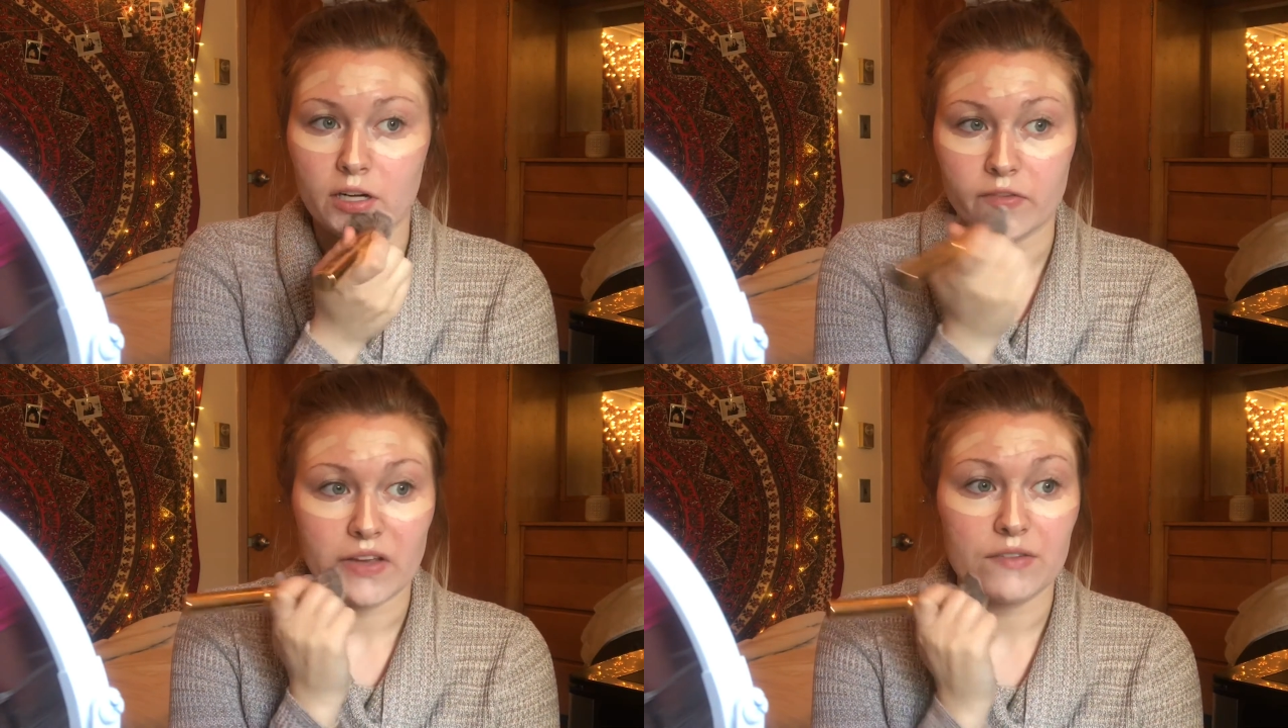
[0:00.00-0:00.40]

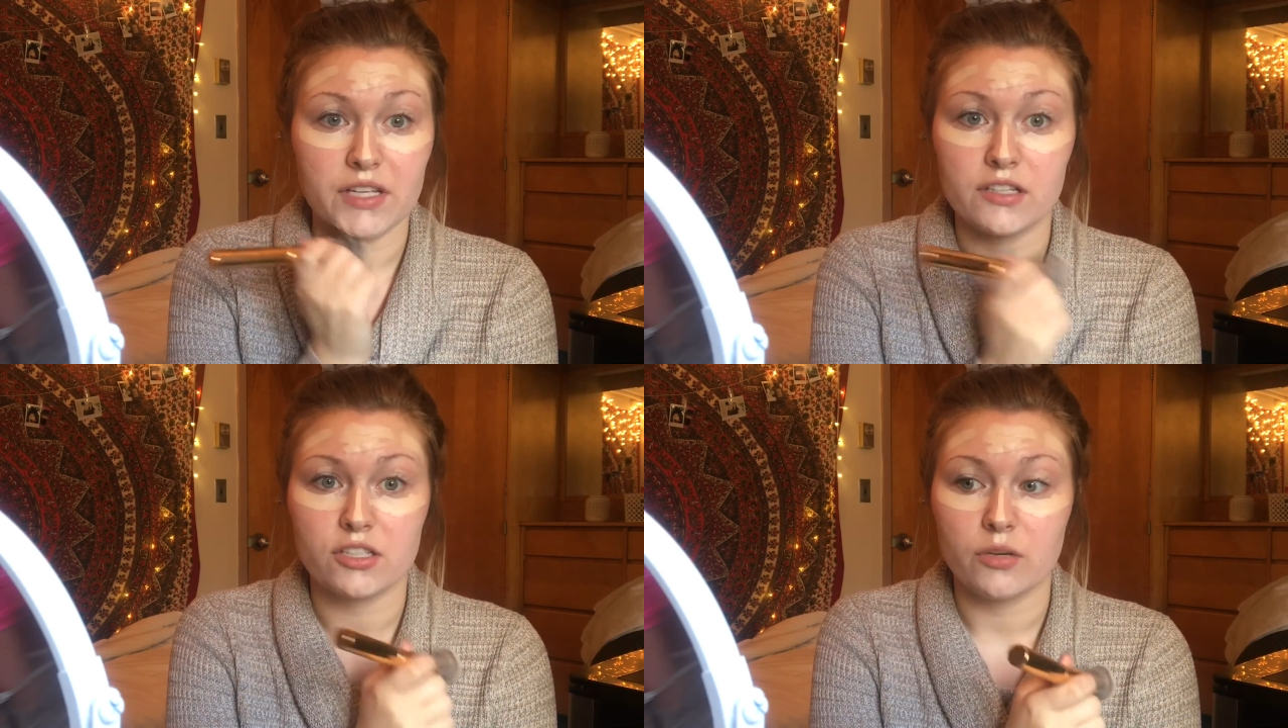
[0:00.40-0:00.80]
or
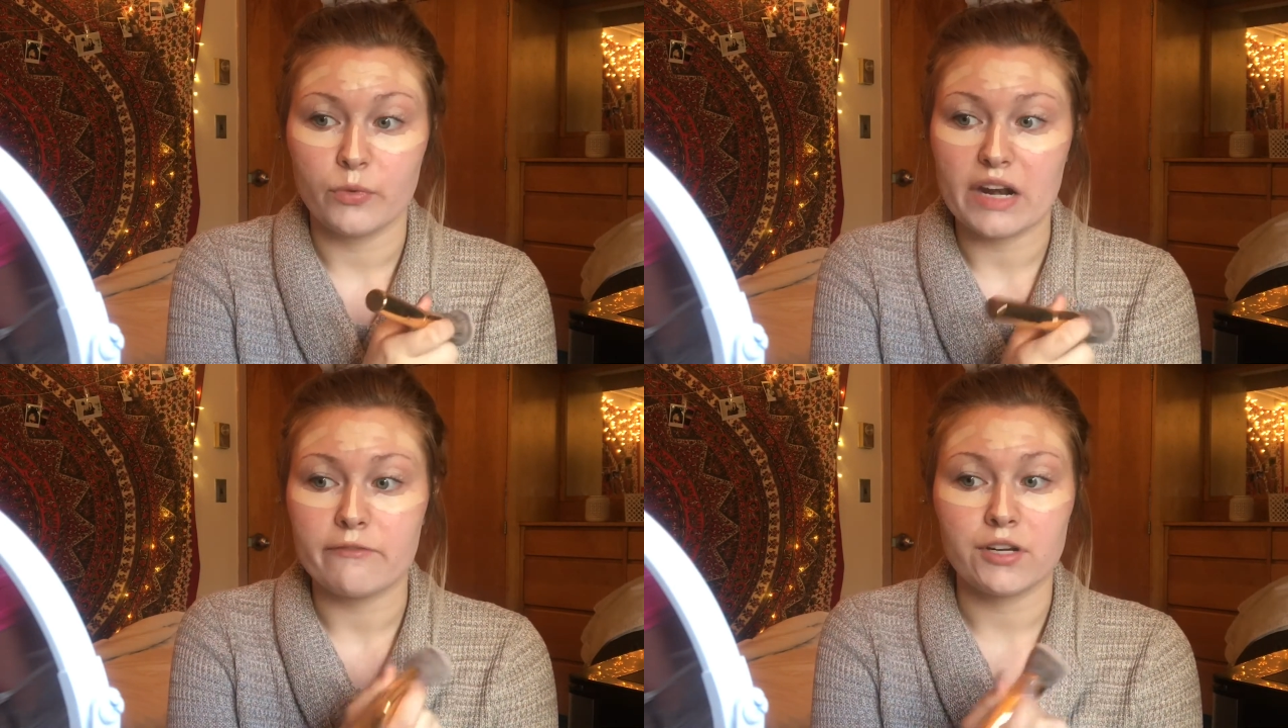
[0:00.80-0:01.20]
foundation,
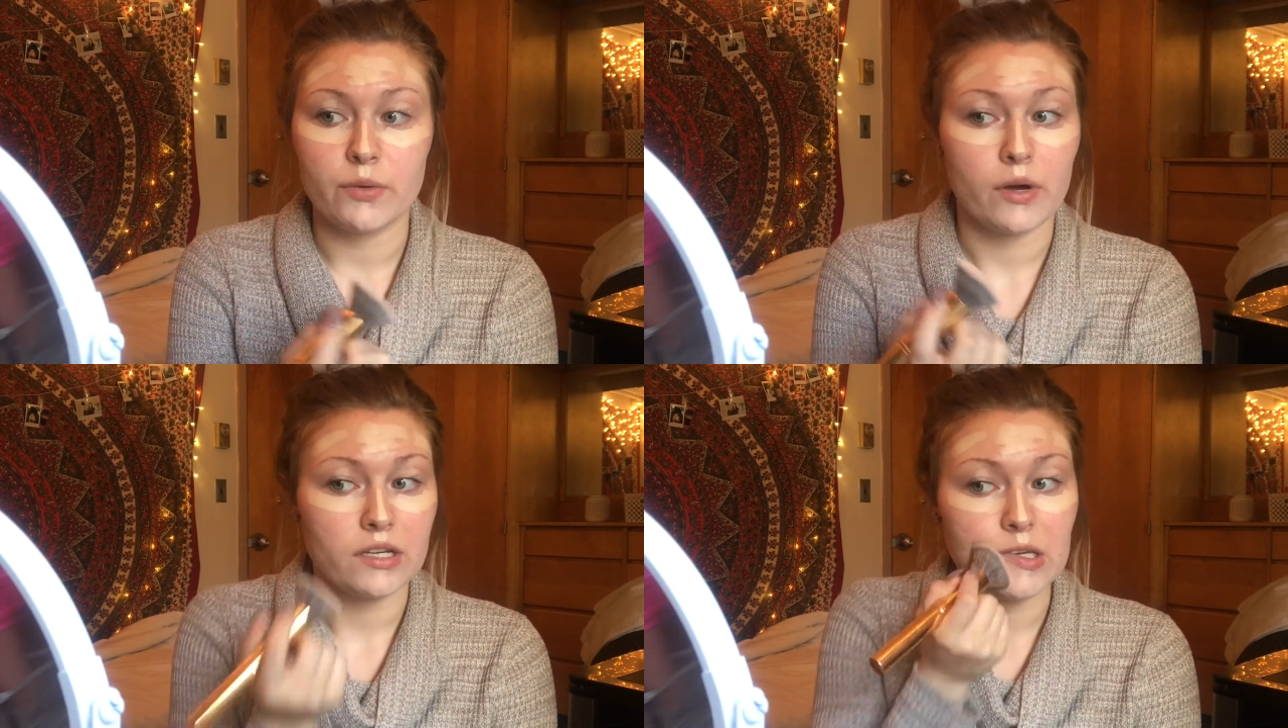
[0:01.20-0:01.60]
whatever
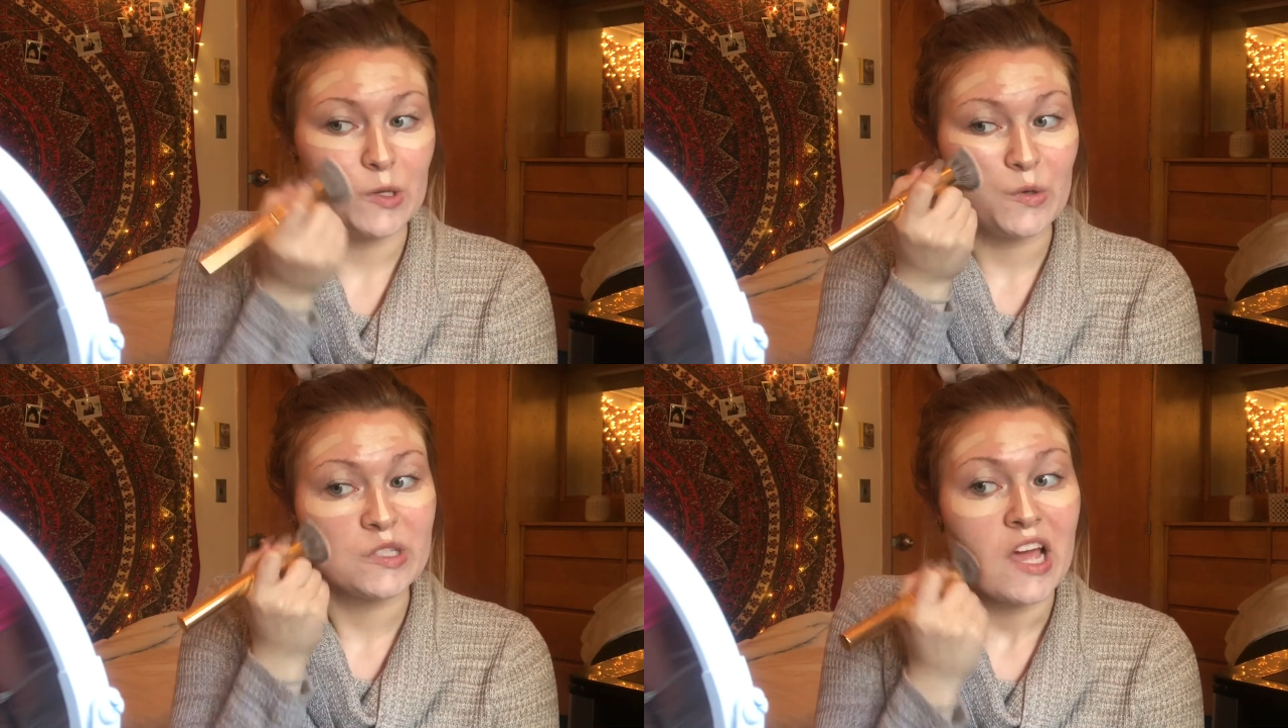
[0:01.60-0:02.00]
you want to
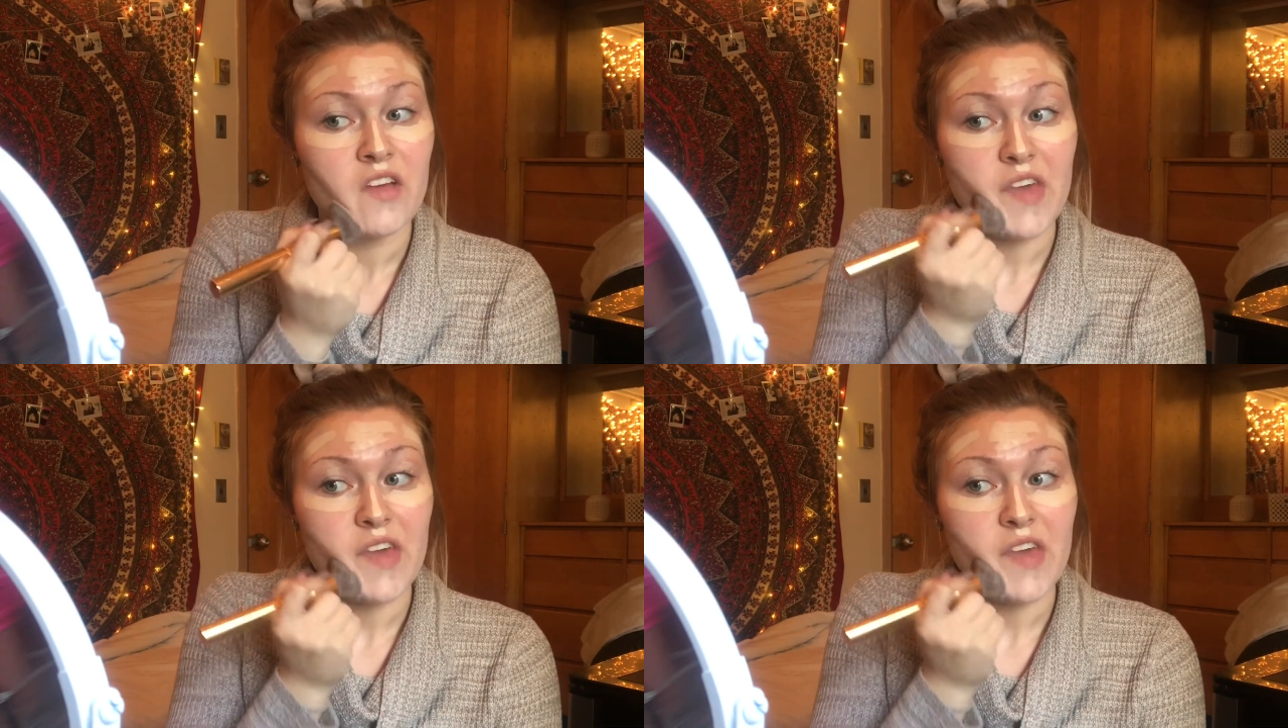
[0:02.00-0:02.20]
use,